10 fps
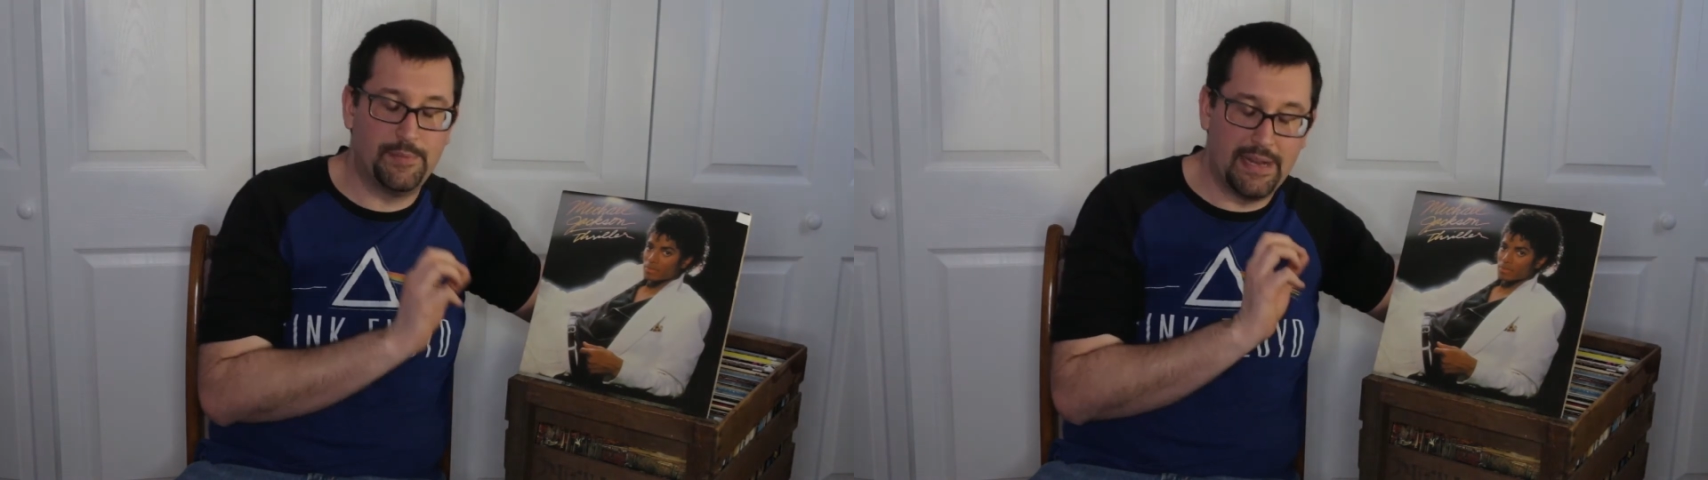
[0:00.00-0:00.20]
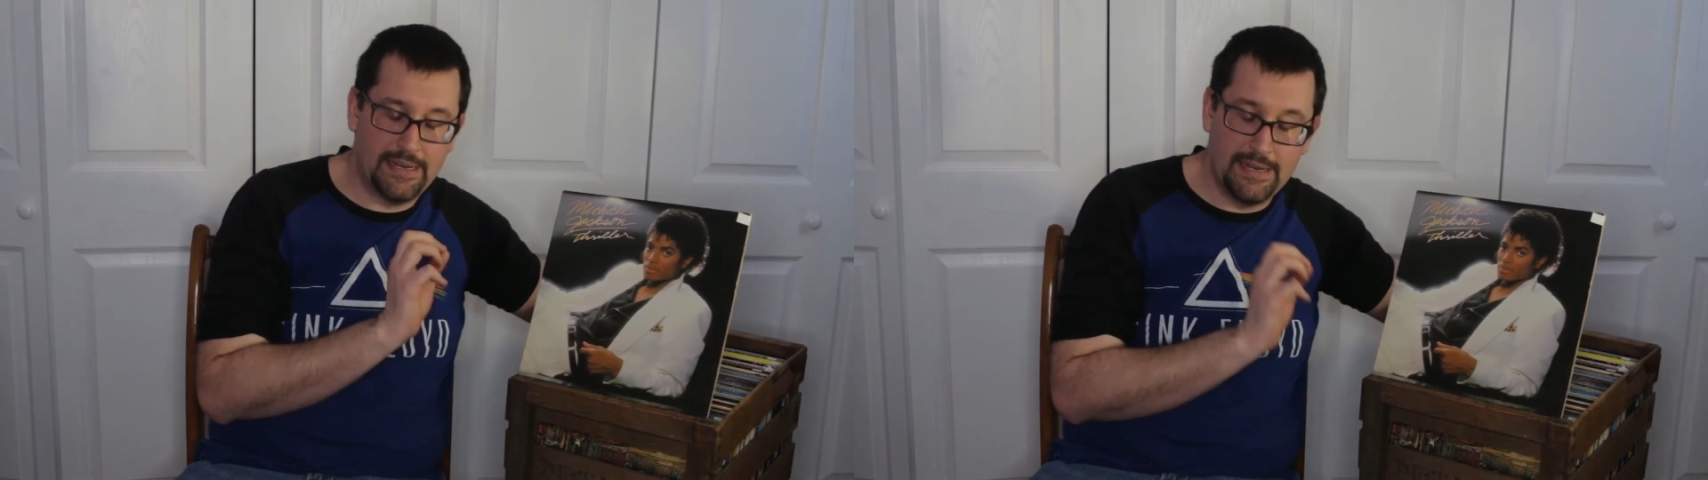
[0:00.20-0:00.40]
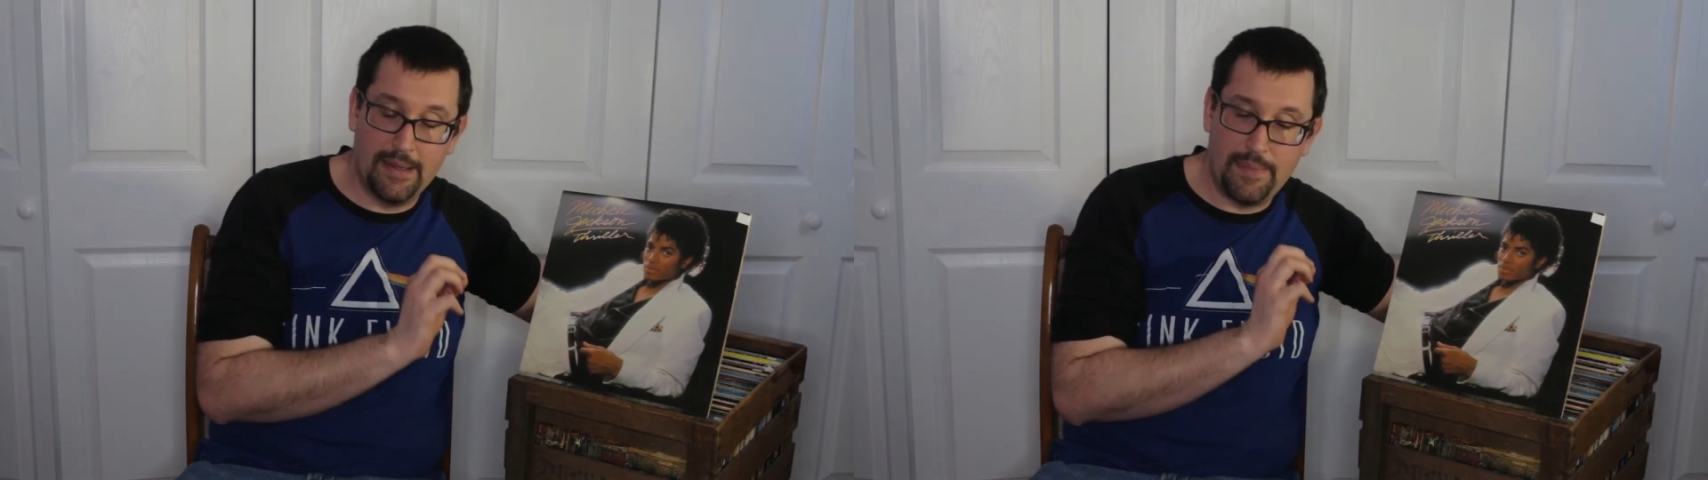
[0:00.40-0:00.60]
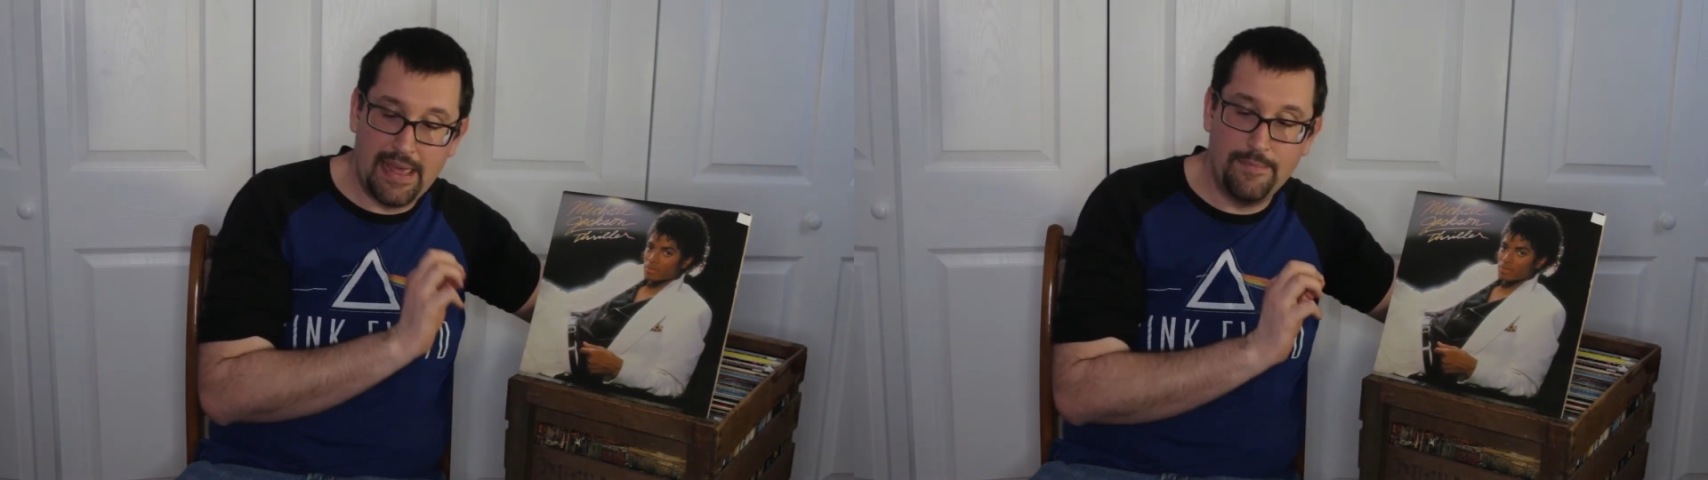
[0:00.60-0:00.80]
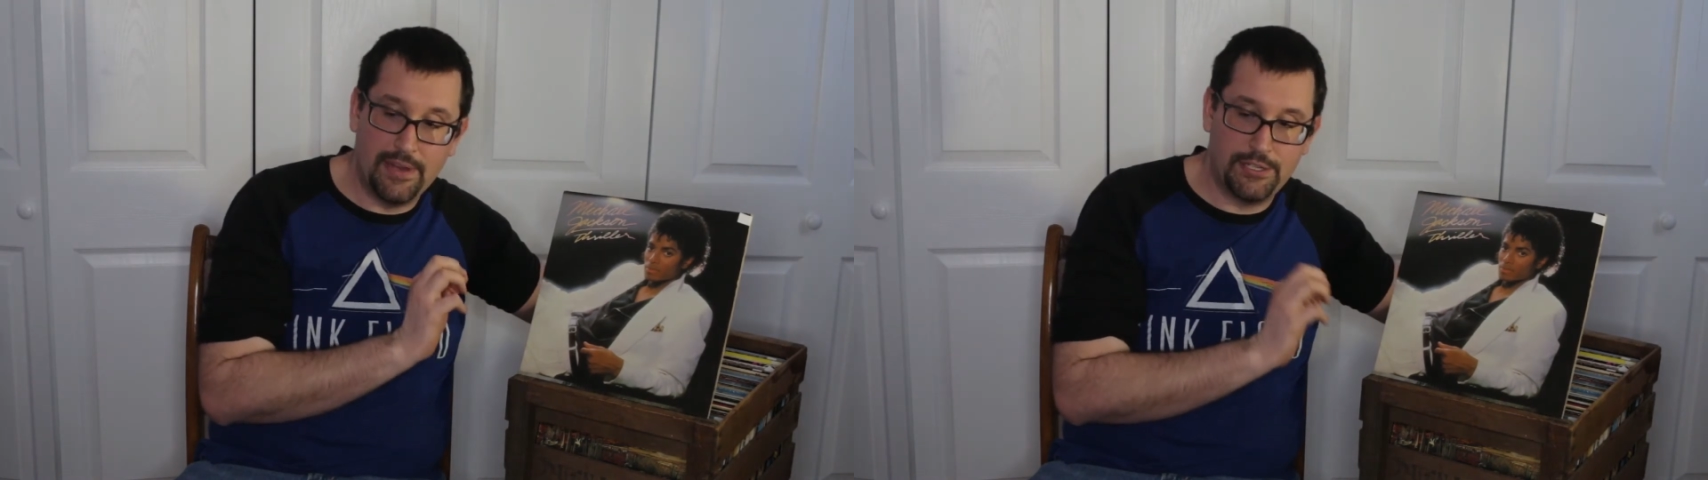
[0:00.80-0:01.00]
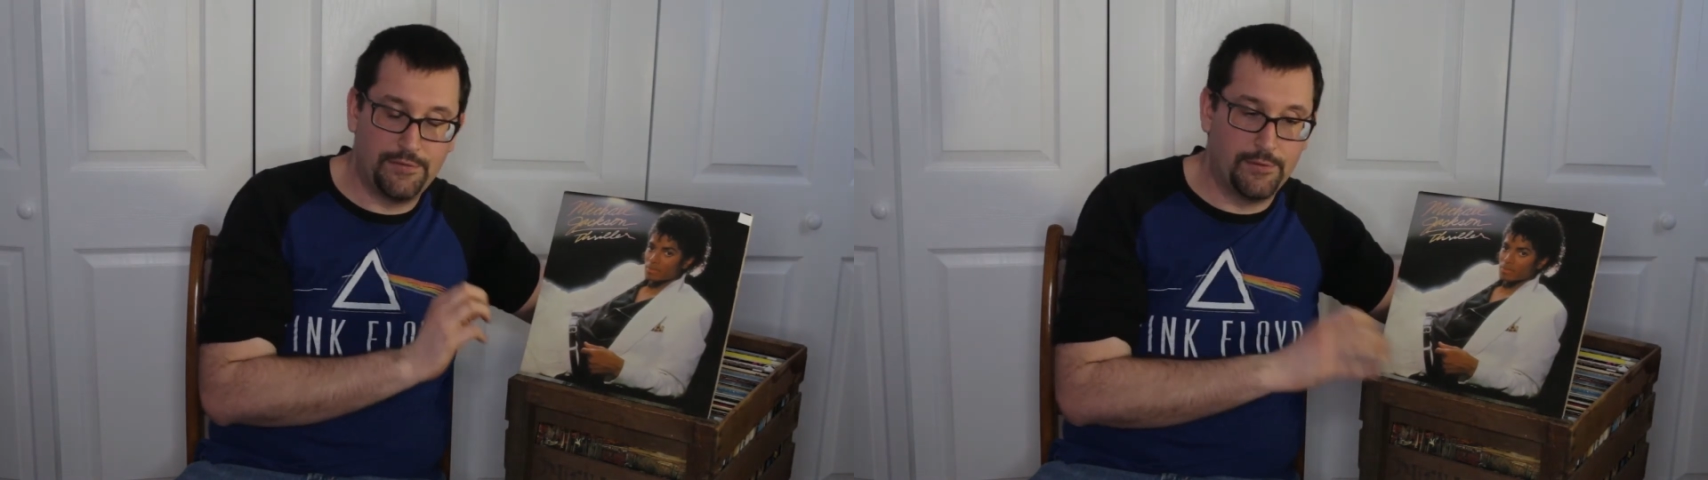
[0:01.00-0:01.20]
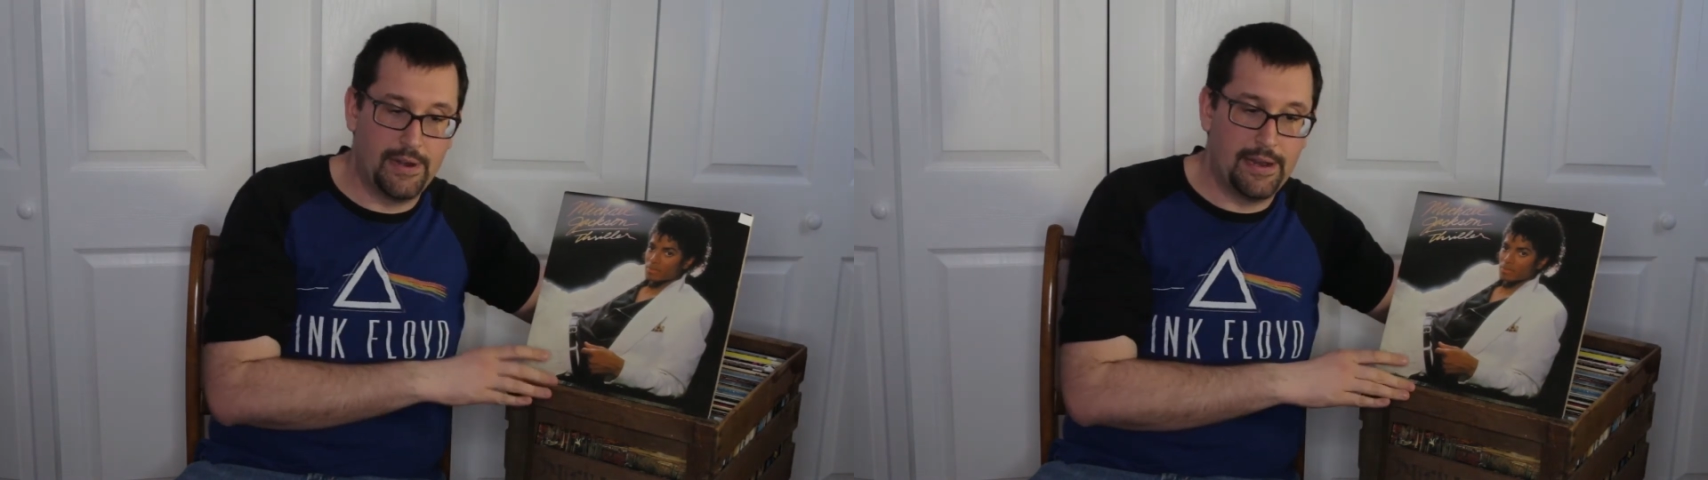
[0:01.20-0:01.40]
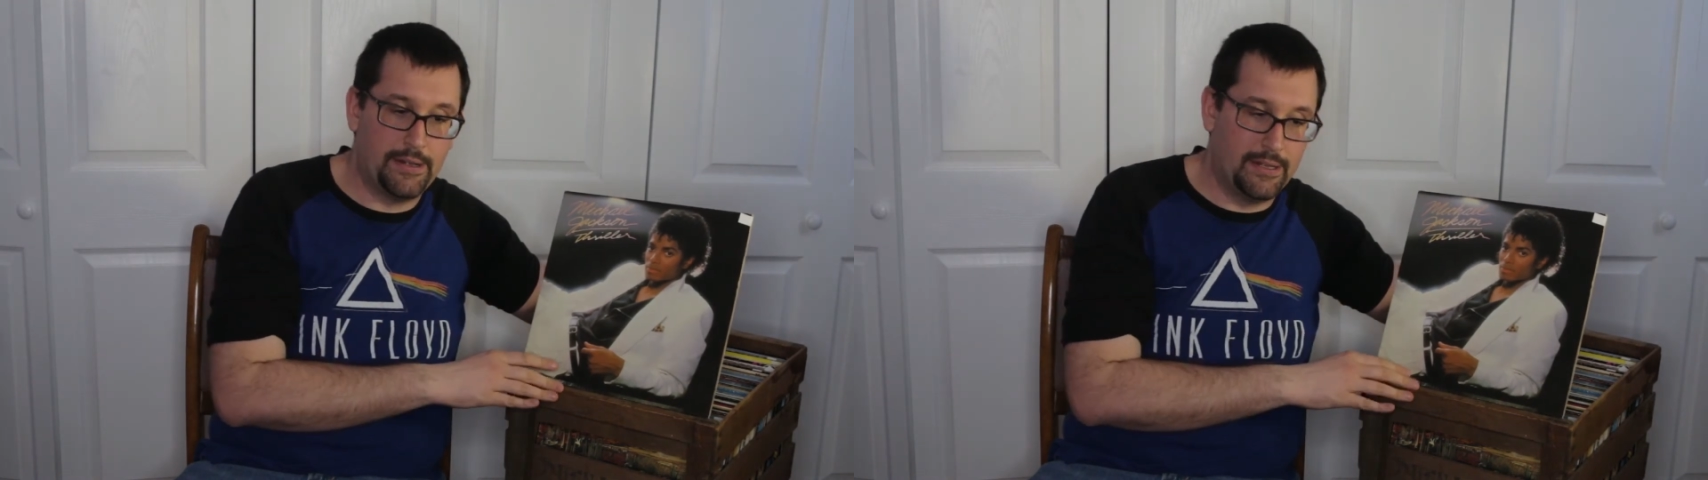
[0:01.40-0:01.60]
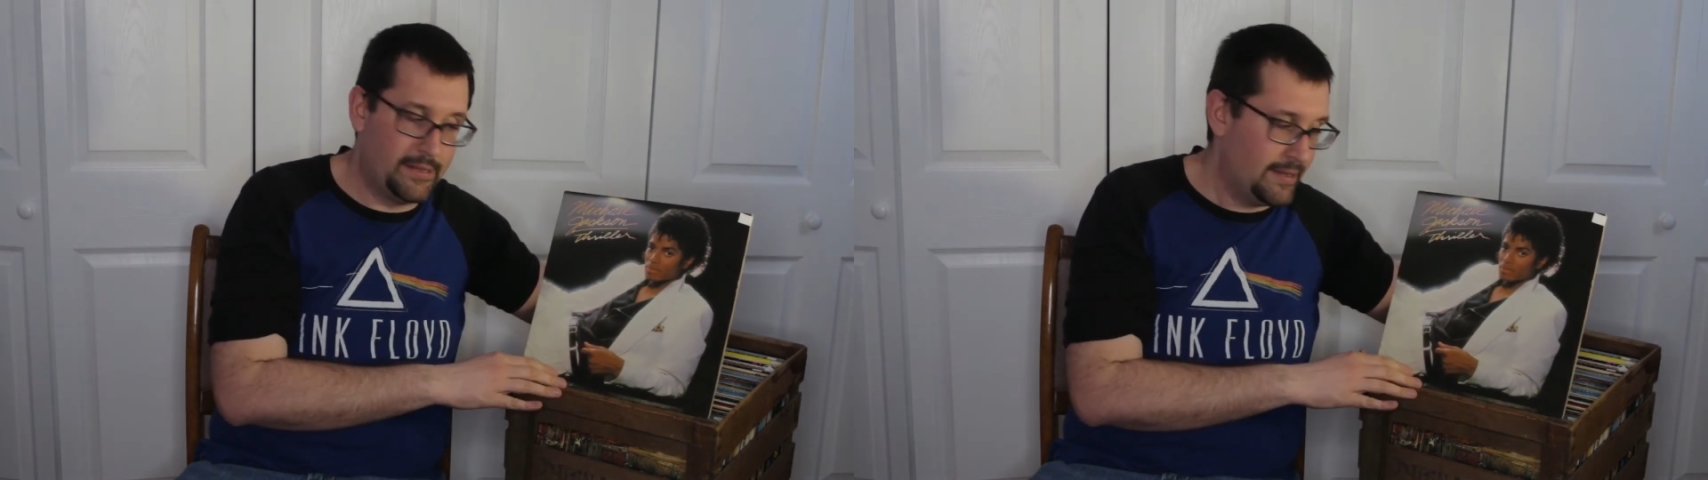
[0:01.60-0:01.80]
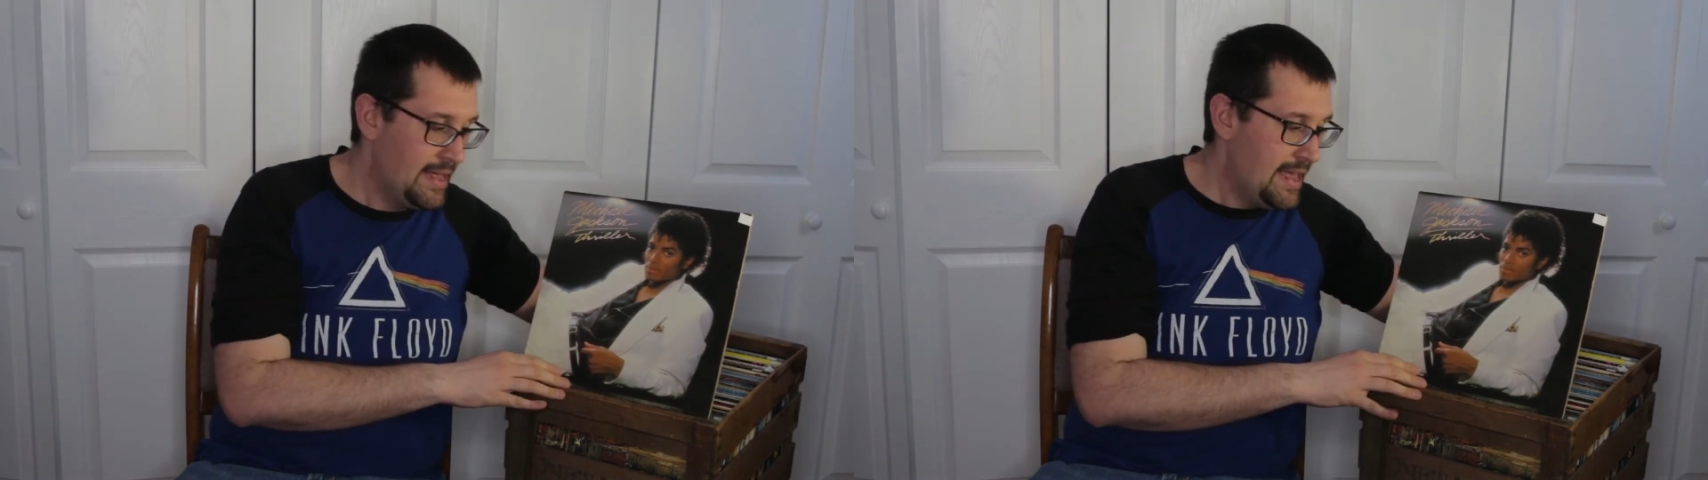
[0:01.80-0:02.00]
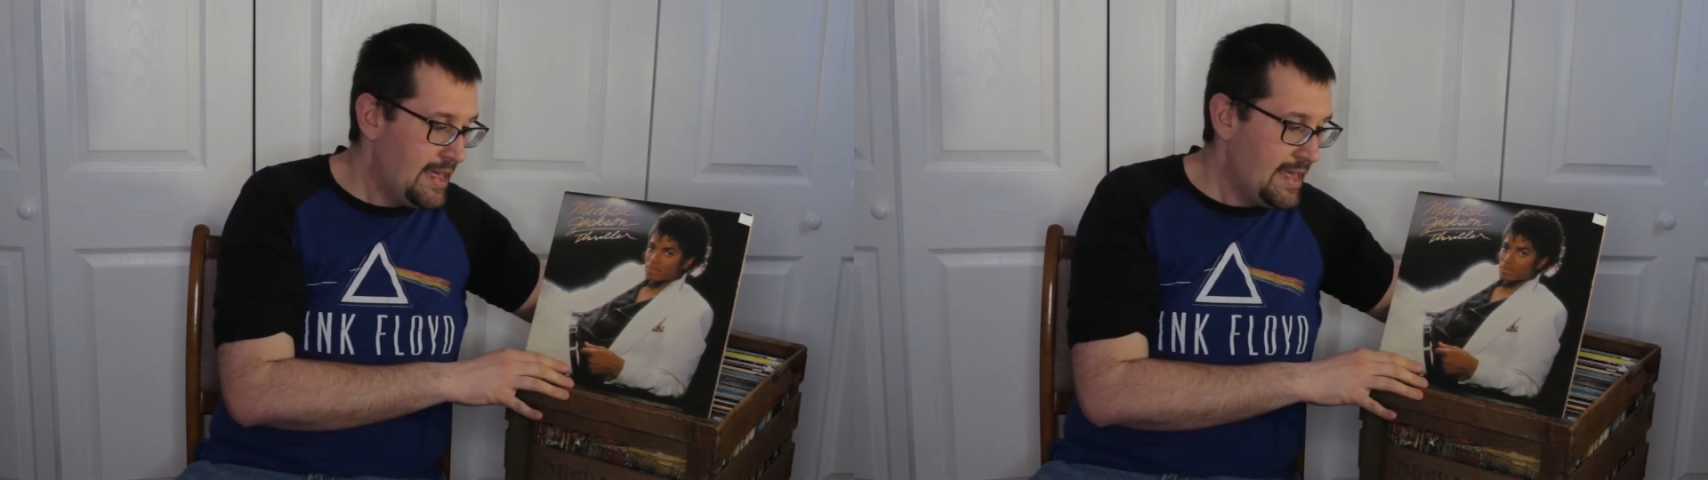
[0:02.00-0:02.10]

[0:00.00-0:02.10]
but I did not pay much for it at all.